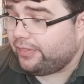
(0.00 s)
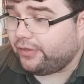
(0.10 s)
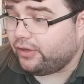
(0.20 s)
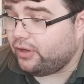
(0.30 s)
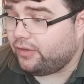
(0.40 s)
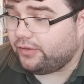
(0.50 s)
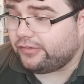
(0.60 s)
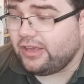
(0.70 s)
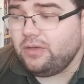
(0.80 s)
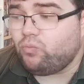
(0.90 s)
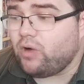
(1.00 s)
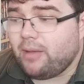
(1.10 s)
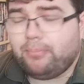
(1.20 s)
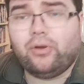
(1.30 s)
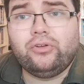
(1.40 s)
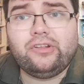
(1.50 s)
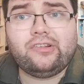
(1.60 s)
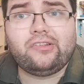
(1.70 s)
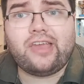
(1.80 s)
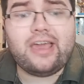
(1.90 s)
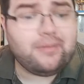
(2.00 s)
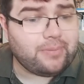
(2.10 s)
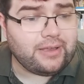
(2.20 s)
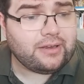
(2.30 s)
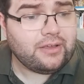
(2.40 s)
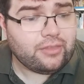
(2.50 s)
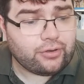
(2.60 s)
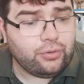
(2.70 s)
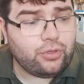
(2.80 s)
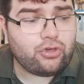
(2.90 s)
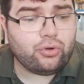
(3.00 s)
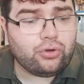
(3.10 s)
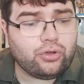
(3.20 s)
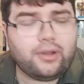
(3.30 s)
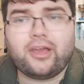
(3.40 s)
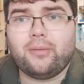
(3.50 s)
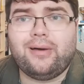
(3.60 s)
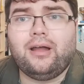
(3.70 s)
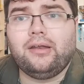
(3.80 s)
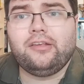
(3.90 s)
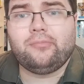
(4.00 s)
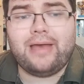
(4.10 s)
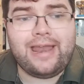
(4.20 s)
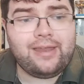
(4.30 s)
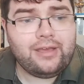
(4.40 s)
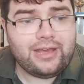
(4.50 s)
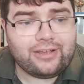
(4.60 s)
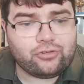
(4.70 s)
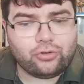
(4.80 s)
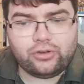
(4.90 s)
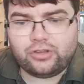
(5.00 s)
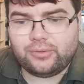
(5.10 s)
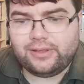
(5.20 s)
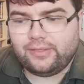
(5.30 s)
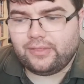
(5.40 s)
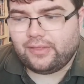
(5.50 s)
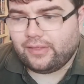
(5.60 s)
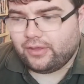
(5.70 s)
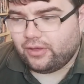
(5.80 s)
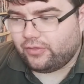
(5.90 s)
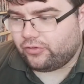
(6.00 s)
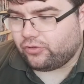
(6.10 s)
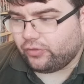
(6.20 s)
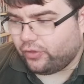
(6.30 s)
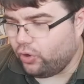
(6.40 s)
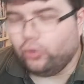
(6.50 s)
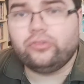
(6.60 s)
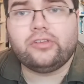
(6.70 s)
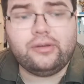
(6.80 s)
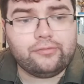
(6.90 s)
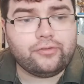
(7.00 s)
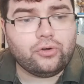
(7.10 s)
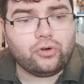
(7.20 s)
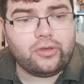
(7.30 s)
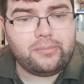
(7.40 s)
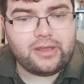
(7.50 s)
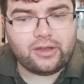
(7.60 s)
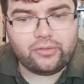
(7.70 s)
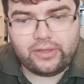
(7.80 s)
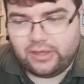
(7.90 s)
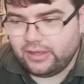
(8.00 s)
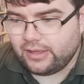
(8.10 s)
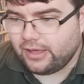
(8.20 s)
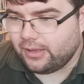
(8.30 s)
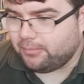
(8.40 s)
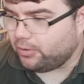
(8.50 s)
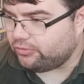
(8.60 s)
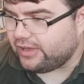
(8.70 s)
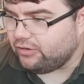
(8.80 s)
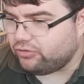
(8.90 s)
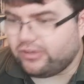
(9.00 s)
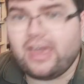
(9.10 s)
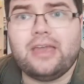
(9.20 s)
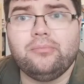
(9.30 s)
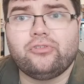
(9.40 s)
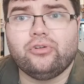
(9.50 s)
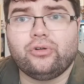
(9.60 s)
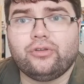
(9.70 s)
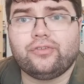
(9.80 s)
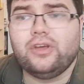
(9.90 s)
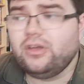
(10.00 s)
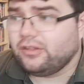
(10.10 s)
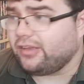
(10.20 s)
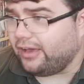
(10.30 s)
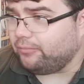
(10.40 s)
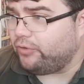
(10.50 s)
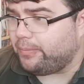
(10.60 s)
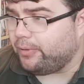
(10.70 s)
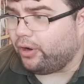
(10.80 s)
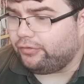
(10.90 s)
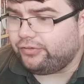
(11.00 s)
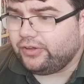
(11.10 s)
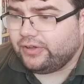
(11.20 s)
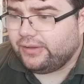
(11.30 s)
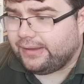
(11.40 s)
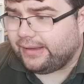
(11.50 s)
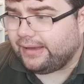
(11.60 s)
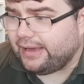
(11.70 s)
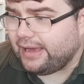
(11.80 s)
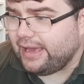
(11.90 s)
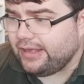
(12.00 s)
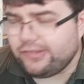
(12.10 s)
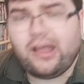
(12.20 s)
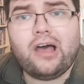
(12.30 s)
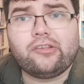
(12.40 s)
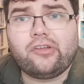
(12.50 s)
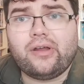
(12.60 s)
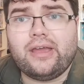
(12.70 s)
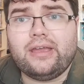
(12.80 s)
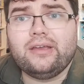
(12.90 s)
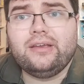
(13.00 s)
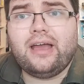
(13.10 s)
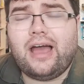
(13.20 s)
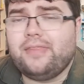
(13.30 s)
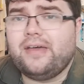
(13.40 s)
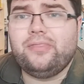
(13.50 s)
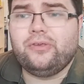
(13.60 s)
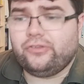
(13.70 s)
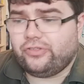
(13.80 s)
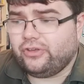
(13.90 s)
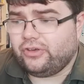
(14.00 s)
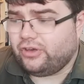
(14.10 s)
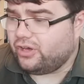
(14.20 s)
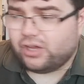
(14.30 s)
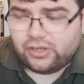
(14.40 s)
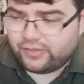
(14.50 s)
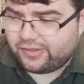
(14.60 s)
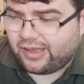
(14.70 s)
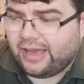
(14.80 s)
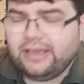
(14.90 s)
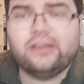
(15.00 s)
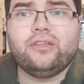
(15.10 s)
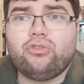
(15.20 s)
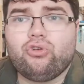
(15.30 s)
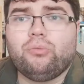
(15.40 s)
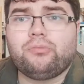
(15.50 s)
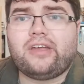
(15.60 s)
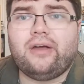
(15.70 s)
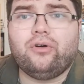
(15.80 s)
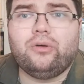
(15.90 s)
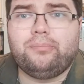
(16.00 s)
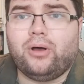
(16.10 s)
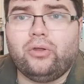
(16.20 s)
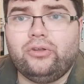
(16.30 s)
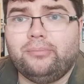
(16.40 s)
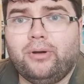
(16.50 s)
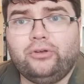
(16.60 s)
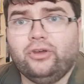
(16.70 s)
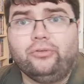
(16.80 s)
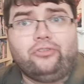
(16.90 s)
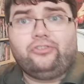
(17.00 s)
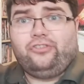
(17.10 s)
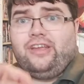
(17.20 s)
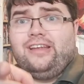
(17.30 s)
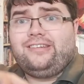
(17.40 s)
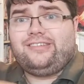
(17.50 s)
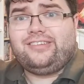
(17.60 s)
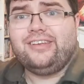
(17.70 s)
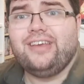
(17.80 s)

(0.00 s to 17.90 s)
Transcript: The scene where Bond is escaping through the jungle and Kamal and his men are sort of doing the hunting for him, you know, the Most Dangerous Game sort of type rip-off. It starts great, and then there's the tiger that jumps out at Bond, and Bond goes, sit?